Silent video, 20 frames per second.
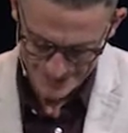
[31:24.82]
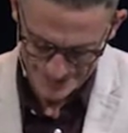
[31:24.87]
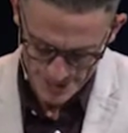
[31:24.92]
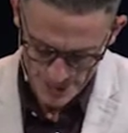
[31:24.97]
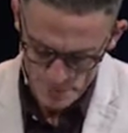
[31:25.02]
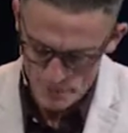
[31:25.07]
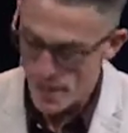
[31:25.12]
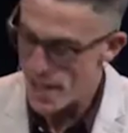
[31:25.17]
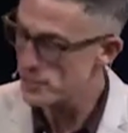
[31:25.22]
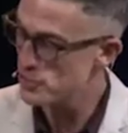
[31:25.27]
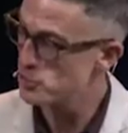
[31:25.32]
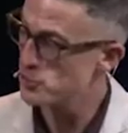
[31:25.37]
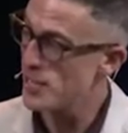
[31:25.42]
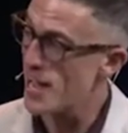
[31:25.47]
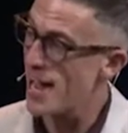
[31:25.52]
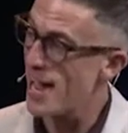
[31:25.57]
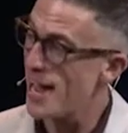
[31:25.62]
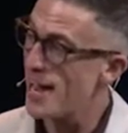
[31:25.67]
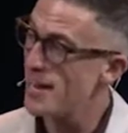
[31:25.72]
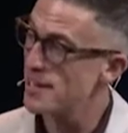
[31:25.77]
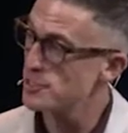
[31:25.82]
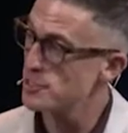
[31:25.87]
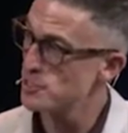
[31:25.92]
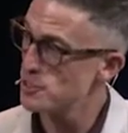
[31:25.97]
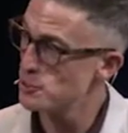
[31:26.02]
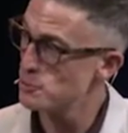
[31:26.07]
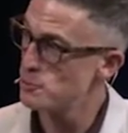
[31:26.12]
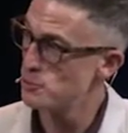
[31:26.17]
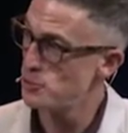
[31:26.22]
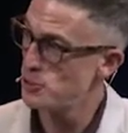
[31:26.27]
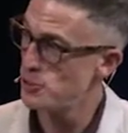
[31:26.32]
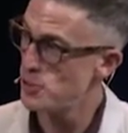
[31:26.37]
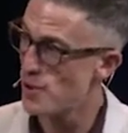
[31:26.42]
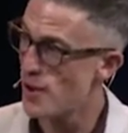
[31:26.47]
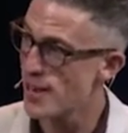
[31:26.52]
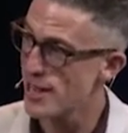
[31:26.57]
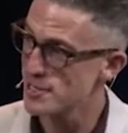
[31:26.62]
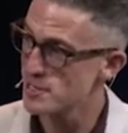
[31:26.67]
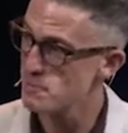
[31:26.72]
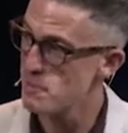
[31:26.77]
Your pastor's got hands. I just want you to know
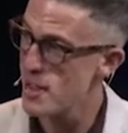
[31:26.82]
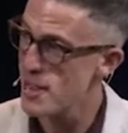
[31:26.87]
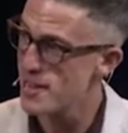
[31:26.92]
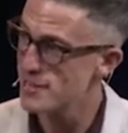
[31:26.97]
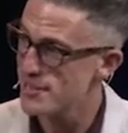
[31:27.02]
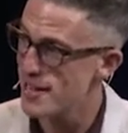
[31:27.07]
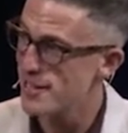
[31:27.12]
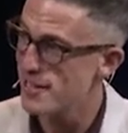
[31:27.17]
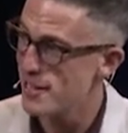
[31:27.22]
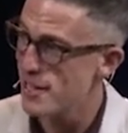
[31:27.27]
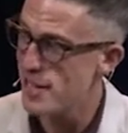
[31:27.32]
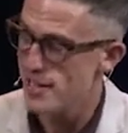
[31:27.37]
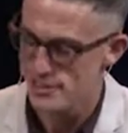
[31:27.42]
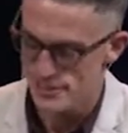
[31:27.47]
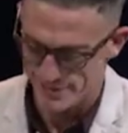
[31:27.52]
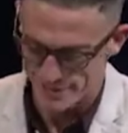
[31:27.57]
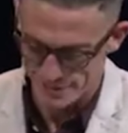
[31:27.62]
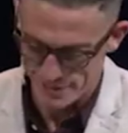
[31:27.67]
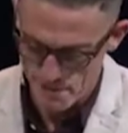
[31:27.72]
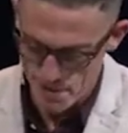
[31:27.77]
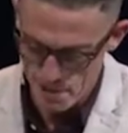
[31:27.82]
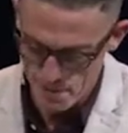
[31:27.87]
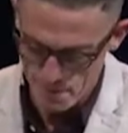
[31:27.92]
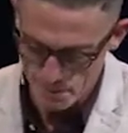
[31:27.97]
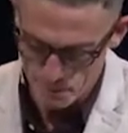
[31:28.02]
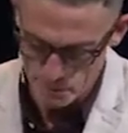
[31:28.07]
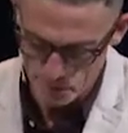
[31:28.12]
I got some hands I can catch, all right?